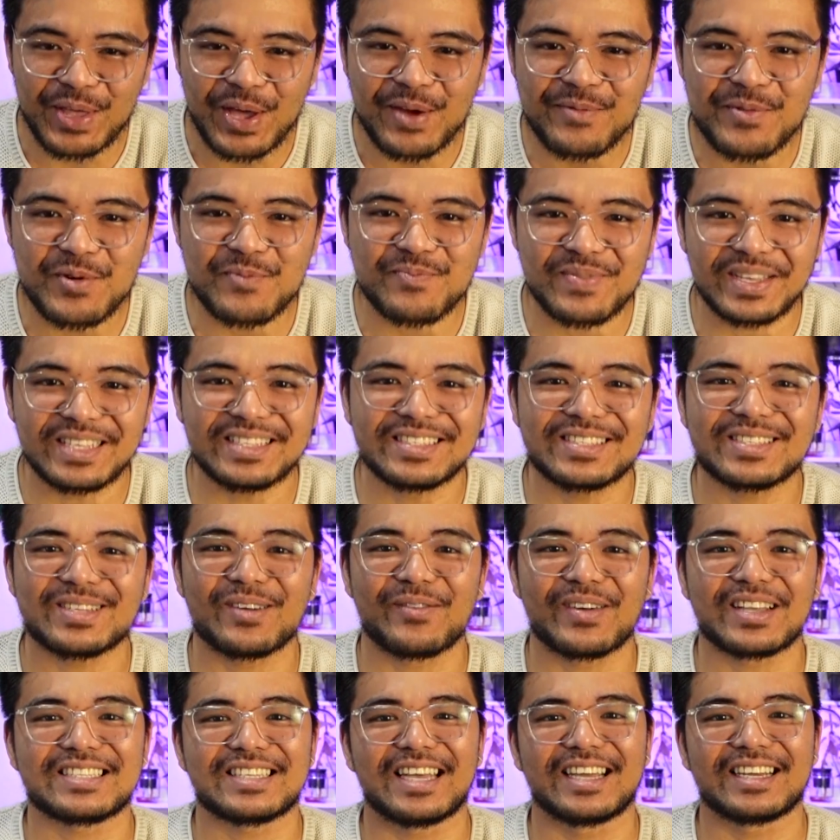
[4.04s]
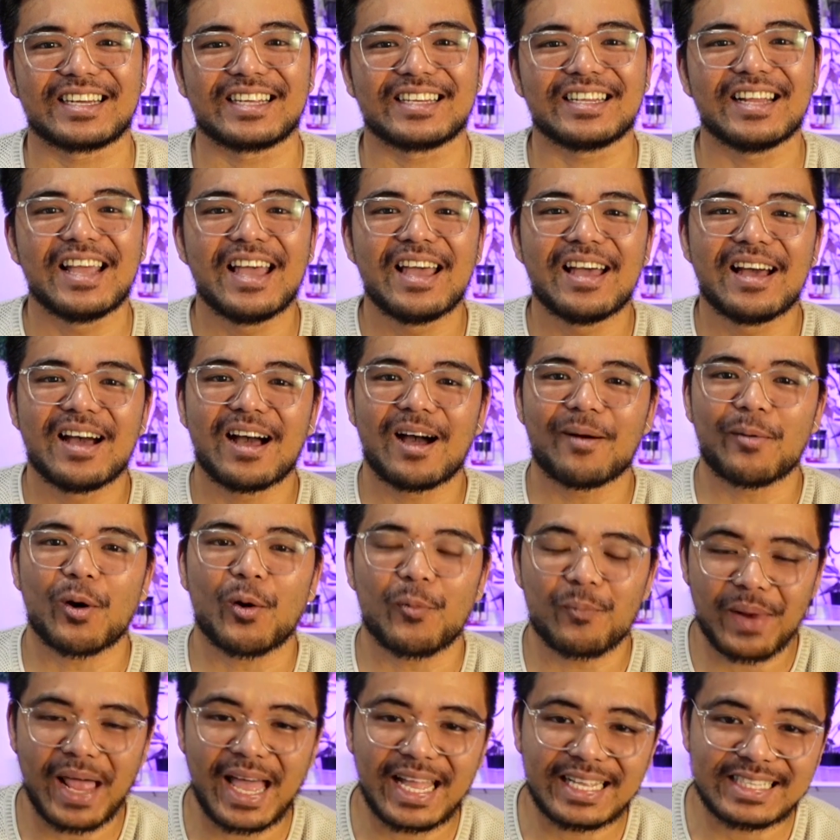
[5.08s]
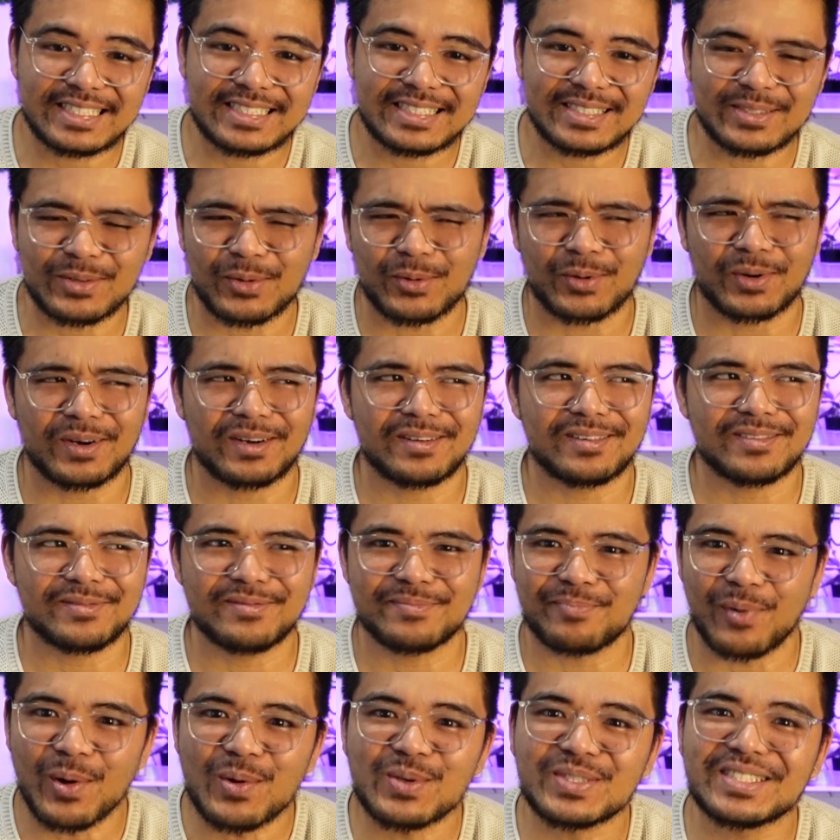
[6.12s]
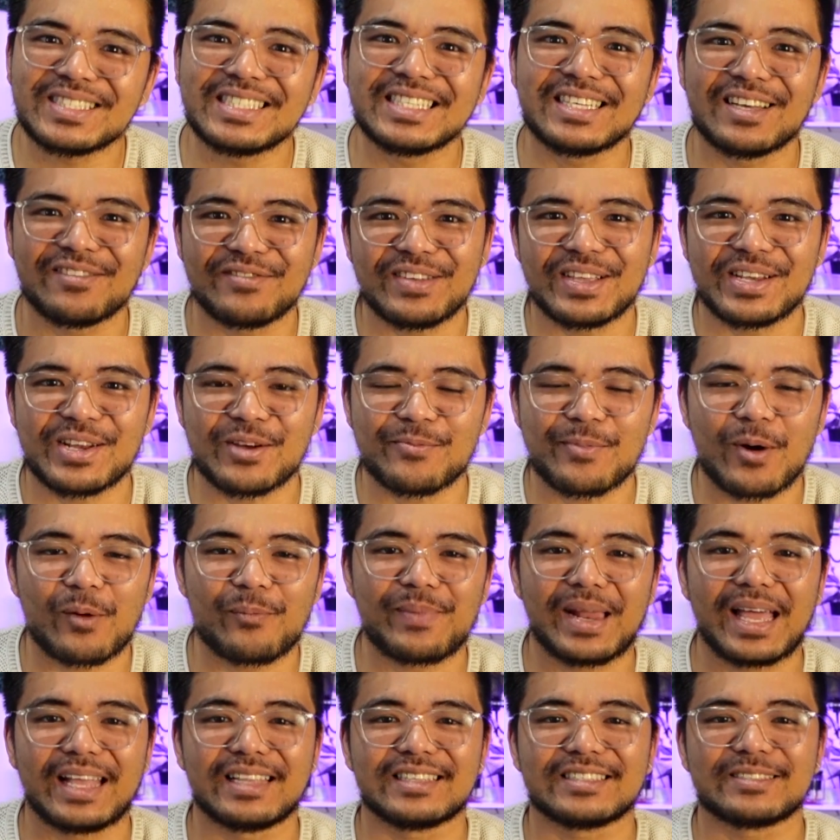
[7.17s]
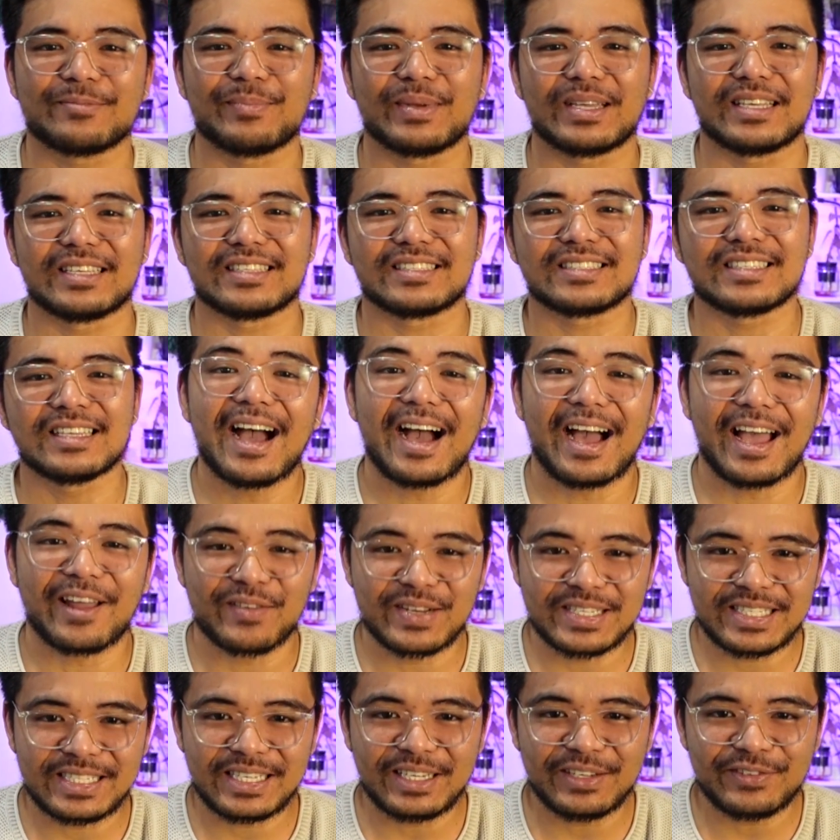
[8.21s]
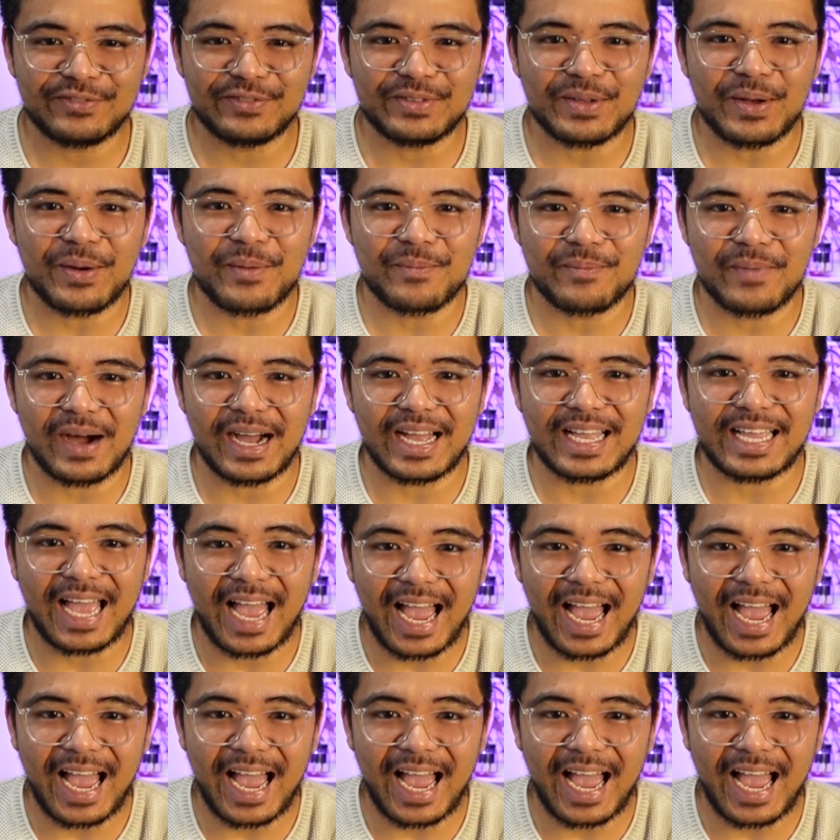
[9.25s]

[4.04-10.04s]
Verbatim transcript: never been so excited about plants or posting a video about plants because I received my